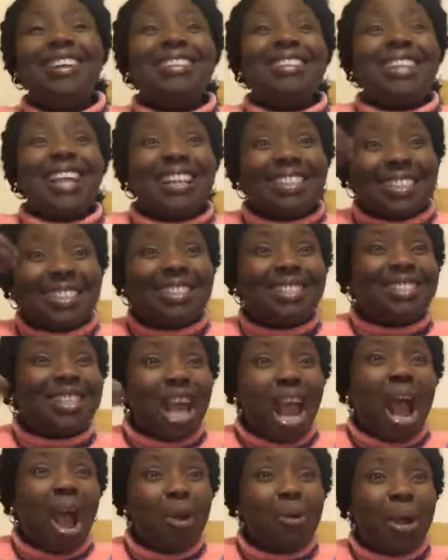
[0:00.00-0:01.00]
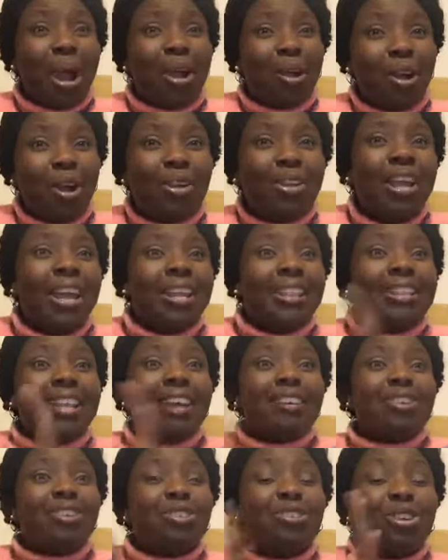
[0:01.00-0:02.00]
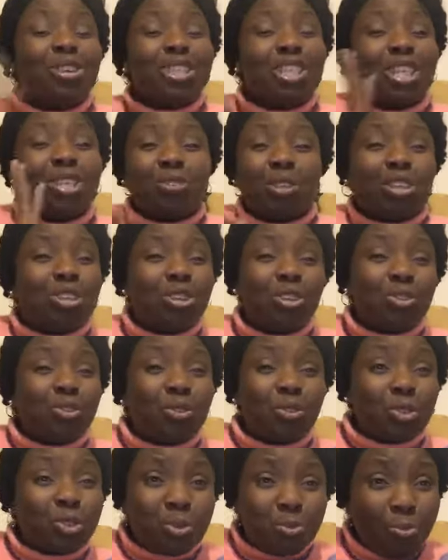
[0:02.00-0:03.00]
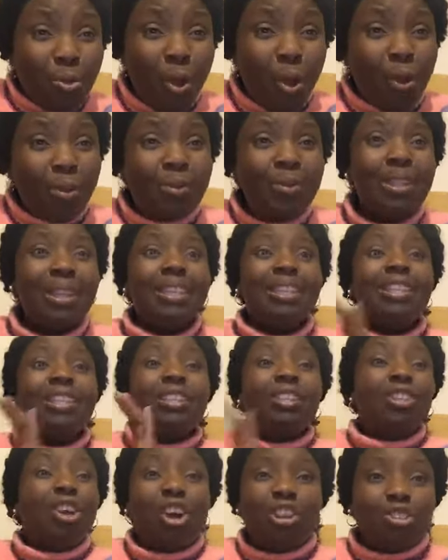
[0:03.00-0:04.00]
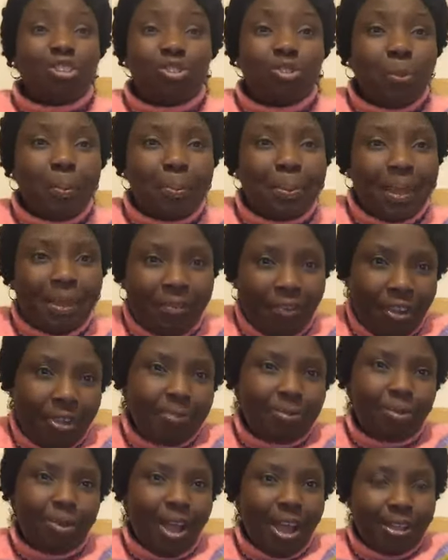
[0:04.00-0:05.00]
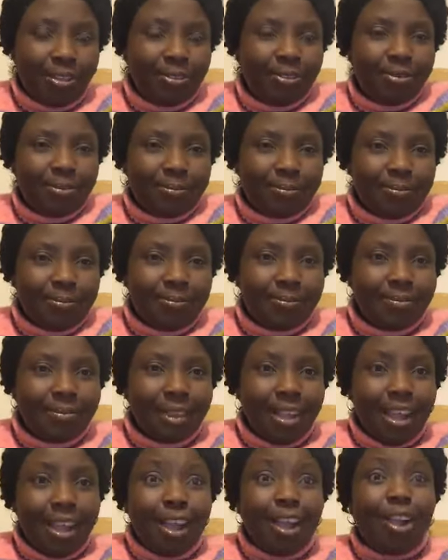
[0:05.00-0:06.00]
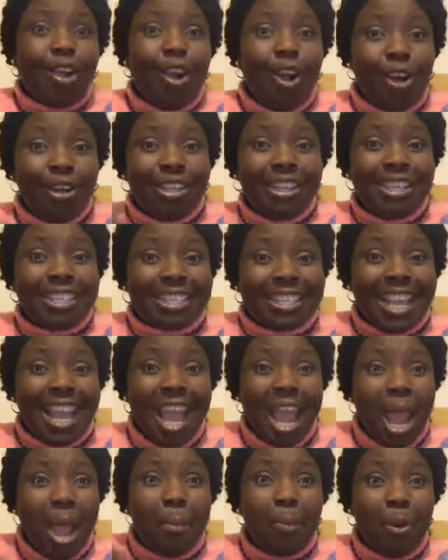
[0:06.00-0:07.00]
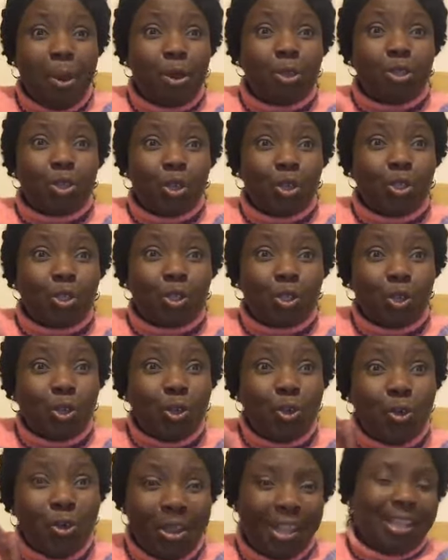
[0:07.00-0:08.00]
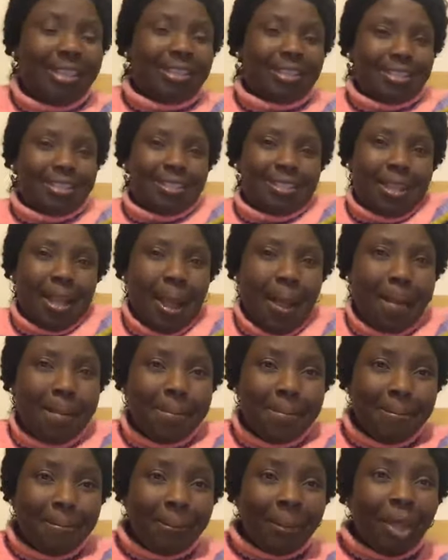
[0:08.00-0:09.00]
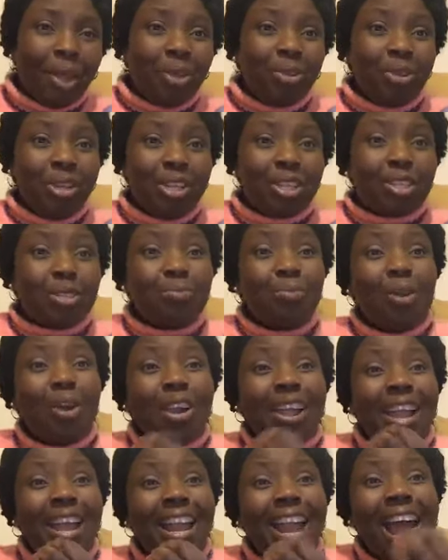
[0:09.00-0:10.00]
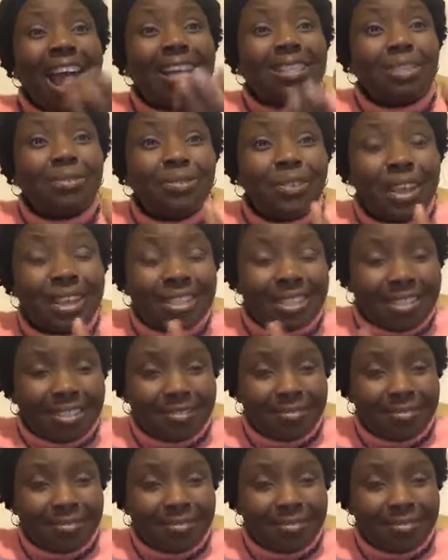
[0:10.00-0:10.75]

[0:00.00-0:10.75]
That is our God. There is no situation too small, none too big for him to handle. God is able to do it. All you need, small girl has faith.